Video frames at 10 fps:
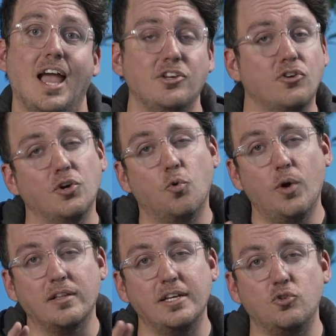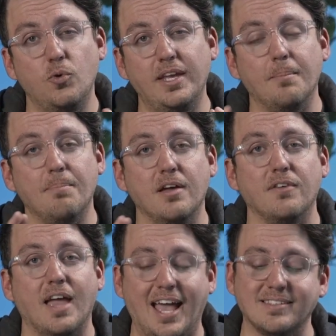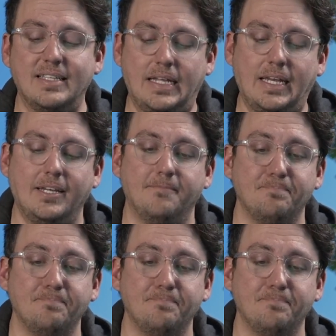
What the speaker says: and you can quickly tweak and pivot as needed.